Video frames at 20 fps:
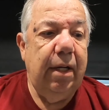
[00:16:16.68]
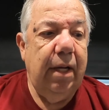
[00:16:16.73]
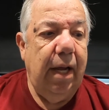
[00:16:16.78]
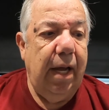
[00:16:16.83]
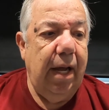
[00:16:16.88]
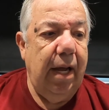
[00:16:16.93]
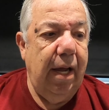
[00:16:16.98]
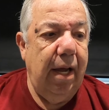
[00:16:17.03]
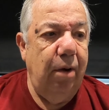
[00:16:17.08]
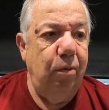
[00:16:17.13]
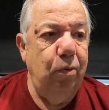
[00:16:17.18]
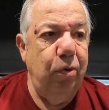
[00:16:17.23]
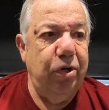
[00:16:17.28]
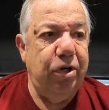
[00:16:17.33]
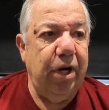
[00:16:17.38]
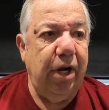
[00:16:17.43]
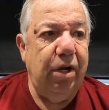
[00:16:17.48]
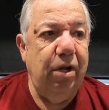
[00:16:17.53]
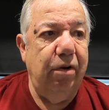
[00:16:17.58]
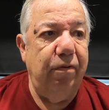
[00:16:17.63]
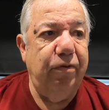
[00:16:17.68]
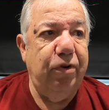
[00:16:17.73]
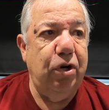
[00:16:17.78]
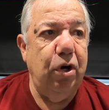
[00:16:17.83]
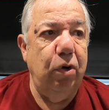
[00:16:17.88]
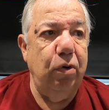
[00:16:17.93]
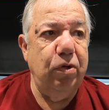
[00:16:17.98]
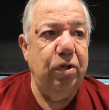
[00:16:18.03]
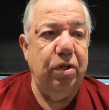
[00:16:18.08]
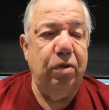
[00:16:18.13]
I wish I could have
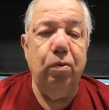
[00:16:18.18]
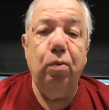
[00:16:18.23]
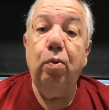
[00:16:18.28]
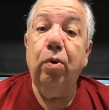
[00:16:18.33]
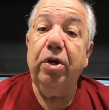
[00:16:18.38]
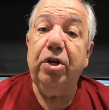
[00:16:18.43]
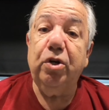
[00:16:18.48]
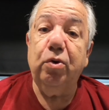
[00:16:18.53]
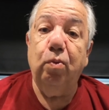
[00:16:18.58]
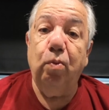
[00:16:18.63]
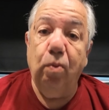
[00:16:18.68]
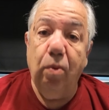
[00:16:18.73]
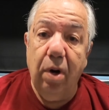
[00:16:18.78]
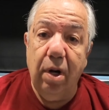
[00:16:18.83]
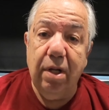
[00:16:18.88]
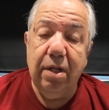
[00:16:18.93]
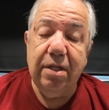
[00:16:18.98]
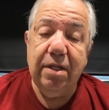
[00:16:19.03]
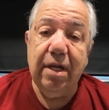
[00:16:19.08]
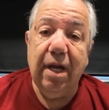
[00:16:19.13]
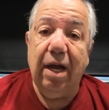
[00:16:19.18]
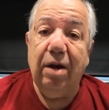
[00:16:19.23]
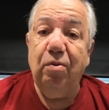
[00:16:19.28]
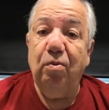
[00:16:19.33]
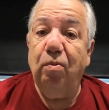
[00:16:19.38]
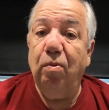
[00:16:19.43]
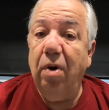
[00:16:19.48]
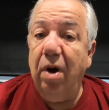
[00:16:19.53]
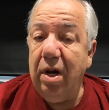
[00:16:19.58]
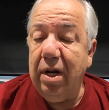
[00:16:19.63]
chosen which ones I
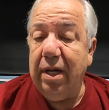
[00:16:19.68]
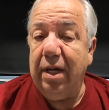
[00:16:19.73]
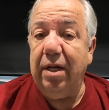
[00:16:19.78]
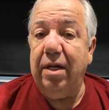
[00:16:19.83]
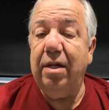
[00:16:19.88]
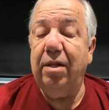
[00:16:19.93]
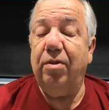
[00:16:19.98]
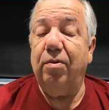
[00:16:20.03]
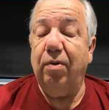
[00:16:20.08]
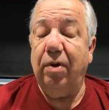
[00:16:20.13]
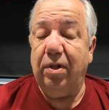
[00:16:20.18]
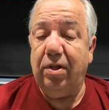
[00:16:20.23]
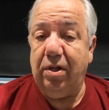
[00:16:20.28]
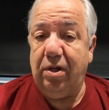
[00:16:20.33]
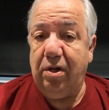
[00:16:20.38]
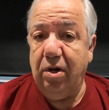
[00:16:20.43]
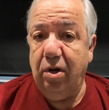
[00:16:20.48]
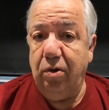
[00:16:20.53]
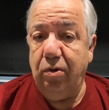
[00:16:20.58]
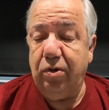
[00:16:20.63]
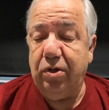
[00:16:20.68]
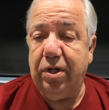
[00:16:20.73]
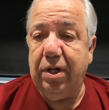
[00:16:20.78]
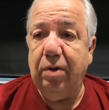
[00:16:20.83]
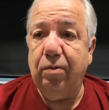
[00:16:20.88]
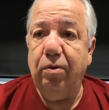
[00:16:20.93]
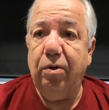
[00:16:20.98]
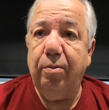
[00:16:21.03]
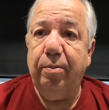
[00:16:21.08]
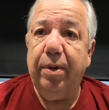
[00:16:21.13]
wanted throughout the coach.
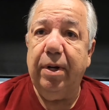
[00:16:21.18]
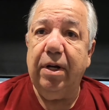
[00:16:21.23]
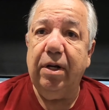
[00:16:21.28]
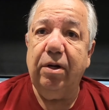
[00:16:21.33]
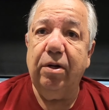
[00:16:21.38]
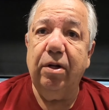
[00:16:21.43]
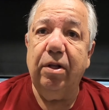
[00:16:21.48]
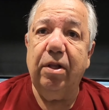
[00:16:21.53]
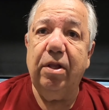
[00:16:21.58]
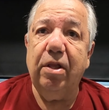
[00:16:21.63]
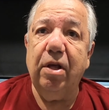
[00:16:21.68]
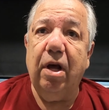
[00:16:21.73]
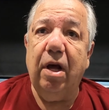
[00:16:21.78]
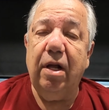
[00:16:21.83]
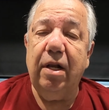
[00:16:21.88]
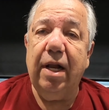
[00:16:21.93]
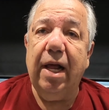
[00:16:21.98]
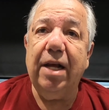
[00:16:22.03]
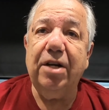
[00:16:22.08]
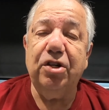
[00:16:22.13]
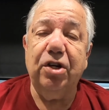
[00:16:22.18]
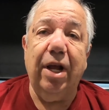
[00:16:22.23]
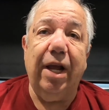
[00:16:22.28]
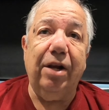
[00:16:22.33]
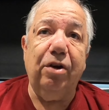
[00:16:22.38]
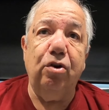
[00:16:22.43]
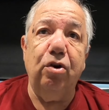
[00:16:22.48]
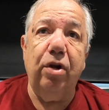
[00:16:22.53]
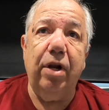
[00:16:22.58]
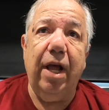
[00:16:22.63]
That would have been a good thought. Actually, I
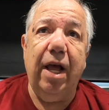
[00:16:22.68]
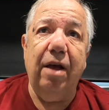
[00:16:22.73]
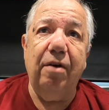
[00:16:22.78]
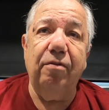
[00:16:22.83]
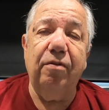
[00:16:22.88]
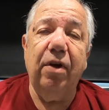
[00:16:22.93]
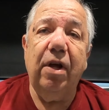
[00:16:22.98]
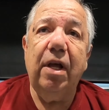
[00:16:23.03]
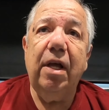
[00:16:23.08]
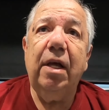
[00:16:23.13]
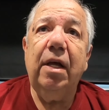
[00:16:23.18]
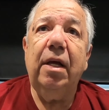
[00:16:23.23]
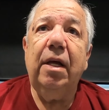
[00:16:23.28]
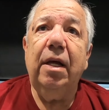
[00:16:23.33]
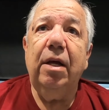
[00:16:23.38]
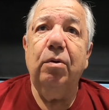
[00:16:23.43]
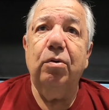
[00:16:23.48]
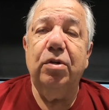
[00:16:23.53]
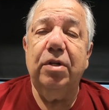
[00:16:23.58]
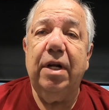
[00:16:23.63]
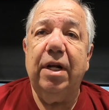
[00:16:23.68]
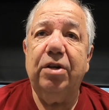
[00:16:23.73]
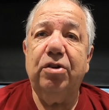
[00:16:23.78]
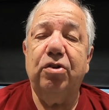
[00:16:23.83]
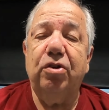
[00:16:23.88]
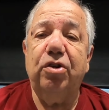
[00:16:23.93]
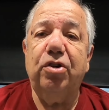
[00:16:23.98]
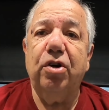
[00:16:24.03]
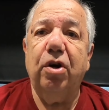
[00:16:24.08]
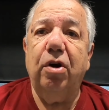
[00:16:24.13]
could have. It was an
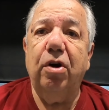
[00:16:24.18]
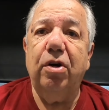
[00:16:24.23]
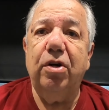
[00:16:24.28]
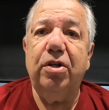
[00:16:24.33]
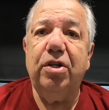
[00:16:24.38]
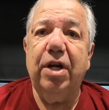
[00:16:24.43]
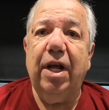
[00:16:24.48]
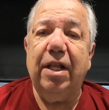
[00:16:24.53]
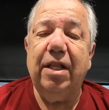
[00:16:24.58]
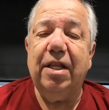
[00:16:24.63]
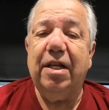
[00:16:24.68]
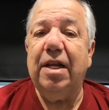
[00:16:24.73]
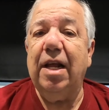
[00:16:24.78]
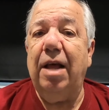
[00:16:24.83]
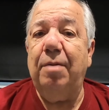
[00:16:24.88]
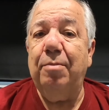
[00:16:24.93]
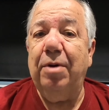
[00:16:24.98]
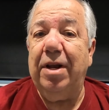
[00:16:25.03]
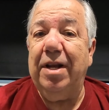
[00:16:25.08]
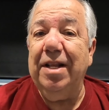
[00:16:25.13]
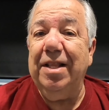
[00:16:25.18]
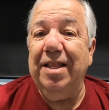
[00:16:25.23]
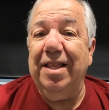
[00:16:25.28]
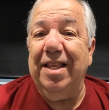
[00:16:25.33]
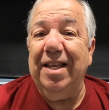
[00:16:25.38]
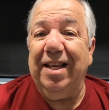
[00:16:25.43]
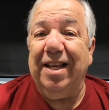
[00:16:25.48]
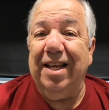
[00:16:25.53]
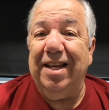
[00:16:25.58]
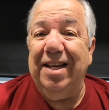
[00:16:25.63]
extra charge. At the time, I didn't
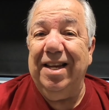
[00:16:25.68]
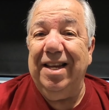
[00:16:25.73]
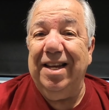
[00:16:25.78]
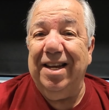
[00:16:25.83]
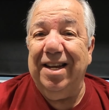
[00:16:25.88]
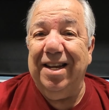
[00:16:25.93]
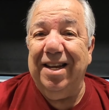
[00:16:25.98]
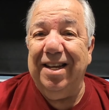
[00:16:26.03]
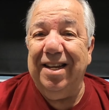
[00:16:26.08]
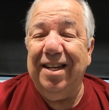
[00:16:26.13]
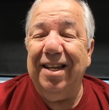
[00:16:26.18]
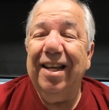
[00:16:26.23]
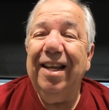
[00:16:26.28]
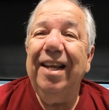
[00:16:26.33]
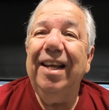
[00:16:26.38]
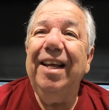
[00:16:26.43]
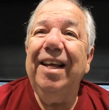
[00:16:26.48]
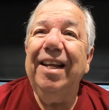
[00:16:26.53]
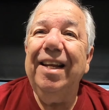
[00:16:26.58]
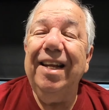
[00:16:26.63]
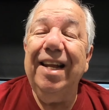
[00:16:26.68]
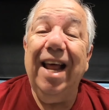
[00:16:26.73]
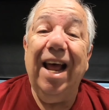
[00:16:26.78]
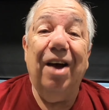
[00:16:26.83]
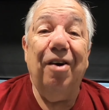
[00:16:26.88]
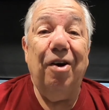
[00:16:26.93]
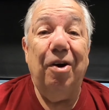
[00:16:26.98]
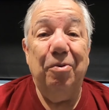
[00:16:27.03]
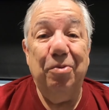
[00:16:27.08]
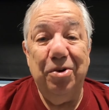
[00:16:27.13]
think I needed it.
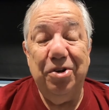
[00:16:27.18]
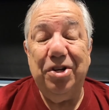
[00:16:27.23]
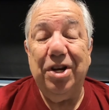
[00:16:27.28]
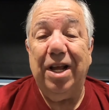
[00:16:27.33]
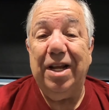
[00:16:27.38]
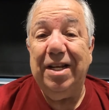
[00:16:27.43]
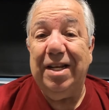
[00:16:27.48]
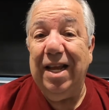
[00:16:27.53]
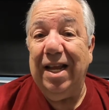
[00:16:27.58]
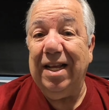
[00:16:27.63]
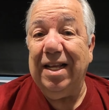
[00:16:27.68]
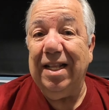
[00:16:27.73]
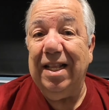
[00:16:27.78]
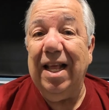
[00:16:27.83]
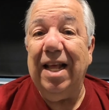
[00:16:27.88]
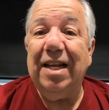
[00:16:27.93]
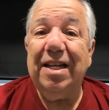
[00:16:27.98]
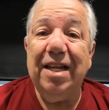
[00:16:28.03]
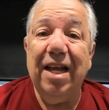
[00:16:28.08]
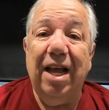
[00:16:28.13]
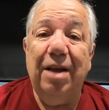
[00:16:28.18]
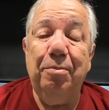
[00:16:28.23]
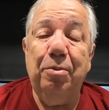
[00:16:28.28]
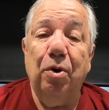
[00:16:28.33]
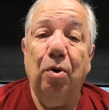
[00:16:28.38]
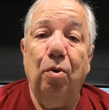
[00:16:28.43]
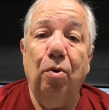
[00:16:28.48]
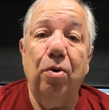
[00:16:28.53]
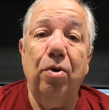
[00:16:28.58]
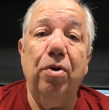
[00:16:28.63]
Now, I wish I had taken that time to
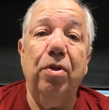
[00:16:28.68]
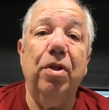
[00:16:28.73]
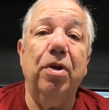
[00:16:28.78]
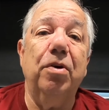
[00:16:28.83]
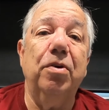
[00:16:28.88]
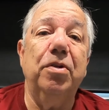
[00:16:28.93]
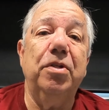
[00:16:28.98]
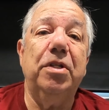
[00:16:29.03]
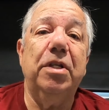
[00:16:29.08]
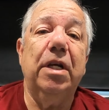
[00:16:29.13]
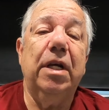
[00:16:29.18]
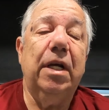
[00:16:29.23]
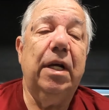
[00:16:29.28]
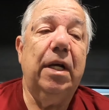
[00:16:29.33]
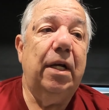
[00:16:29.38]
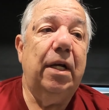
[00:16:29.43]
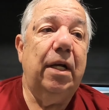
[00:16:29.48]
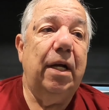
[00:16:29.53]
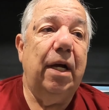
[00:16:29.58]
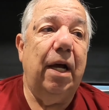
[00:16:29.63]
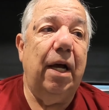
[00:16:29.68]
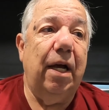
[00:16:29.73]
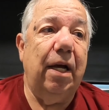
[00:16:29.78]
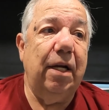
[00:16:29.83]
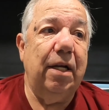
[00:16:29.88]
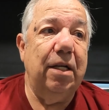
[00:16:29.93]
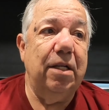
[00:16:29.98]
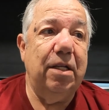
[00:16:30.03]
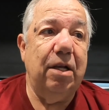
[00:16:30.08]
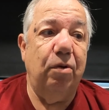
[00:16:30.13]
order those,
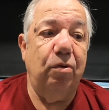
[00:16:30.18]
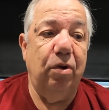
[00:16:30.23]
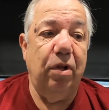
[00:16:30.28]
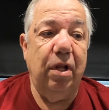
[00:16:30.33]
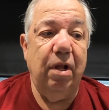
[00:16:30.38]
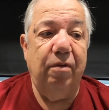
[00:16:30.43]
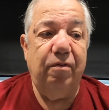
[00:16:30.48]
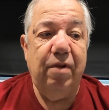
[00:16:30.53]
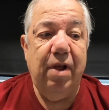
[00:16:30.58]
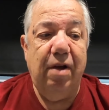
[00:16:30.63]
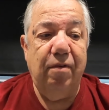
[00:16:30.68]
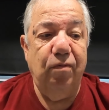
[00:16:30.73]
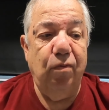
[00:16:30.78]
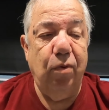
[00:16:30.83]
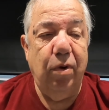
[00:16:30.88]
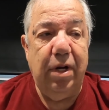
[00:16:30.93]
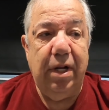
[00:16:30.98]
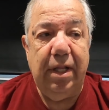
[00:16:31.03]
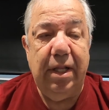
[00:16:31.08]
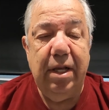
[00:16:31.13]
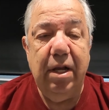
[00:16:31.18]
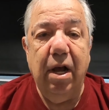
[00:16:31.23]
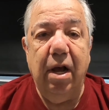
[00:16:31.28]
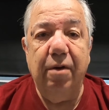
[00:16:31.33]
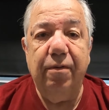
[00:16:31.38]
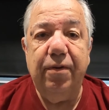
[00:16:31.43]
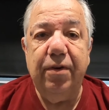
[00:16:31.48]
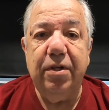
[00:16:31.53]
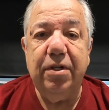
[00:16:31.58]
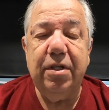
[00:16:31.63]
because I would love to have one in the
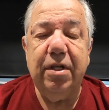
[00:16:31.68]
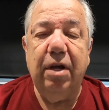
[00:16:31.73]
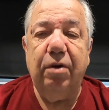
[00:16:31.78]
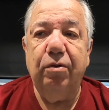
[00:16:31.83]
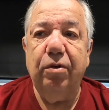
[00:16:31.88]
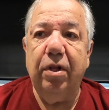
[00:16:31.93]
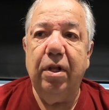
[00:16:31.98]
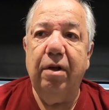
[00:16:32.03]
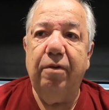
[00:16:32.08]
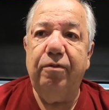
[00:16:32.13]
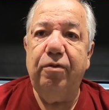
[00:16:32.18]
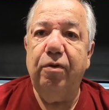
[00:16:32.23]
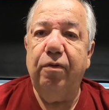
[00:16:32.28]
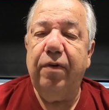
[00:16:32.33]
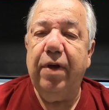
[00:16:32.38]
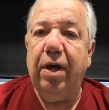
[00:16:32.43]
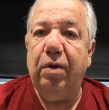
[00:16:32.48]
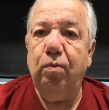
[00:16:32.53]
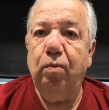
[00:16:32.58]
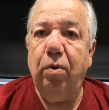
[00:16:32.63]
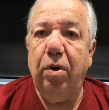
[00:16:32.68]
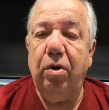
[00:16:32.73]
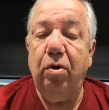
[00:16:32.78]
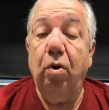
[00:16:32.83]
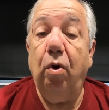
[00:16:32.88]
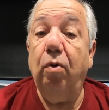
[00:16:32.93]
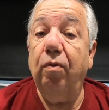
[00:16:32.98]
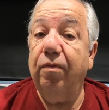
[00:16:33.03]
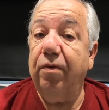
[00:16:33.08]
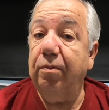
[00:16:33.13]
office. I would love to have had one
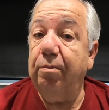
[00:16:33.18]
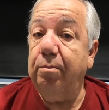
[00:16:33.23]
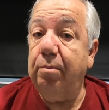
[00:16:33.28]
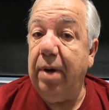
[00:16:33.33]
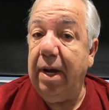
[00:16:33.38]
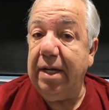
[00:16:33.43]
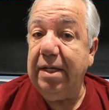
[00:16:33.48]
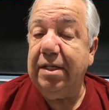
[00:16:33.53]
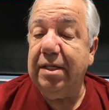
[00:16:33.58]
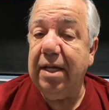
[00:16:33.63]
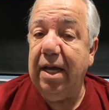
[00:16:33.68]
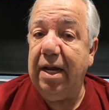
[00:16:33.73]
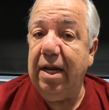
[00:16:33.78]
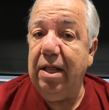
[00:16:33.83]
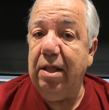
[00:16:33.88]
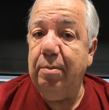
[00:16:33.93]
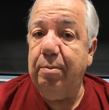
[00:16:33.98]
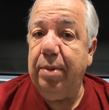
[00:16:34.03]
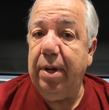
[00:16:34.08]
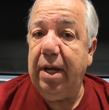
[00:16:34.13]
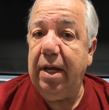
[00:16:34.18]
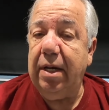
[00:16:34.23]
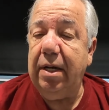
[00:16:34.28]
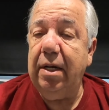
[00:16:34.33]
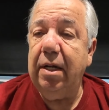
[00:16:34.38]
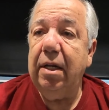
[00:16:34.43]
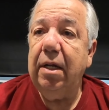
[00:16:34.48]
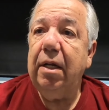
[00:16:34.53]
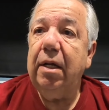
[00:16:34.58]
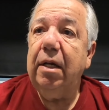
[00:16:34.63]
over my side of the bed.
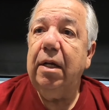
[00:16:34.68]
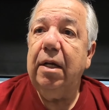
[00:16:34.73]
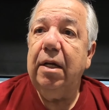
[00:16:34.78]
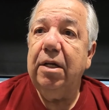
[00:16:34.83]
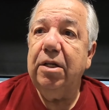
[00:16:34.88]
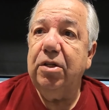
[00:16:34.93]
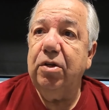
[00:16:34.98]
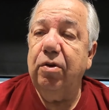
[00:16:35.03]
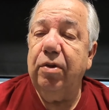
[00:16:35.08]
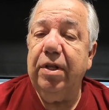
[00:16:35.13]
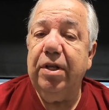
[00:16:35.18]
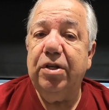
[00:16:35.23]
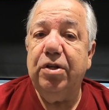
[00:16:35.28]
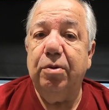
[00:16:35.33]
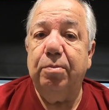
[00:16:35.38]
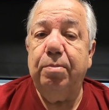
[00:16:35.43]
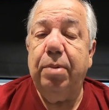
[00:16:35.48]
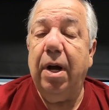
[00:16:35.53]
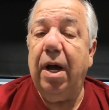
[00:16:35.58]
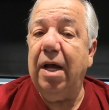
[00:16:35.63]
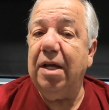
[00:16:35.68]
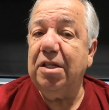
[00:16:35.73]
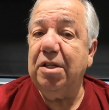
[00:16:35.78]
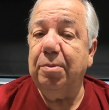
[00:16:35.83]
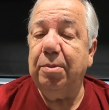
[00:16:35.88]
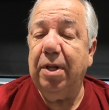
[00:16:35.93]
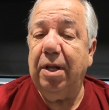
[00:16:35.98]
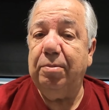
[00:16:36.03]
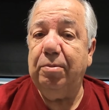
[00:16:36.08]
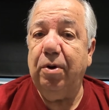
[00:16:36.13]
So these are
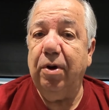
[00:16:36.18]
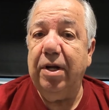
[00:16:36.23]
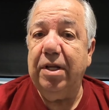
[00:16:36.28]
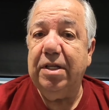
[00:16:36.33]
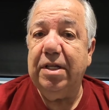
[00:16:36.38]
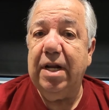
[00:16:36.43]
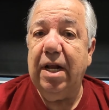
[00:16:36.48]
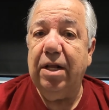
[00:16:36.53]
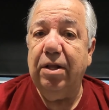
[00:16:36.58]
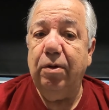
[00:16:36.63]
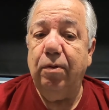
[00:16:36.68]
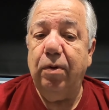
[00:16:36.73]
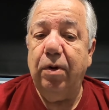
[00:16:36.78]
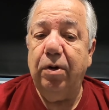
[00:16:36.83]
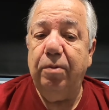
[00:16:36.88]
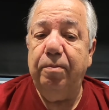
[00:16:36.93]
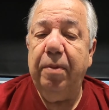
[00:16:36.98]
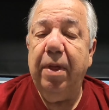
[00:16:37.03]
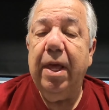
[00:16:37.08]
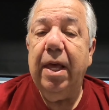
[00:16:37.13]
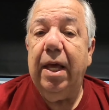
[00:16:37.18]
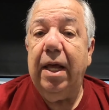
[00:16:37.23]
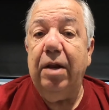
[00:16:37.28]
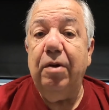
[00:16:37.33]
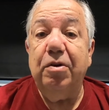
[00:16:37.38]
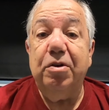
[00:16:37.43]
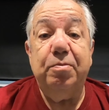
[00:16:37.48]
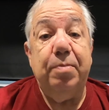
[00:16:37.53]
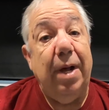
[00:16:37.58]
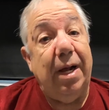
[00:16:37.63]
possible upgrades down the road.
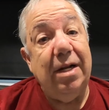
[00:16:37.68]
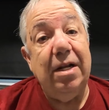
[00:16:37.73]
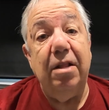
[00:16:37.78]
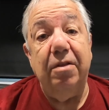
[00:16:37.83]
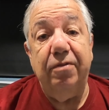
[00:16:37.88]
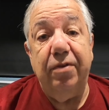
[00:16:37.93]
Anyways, back to the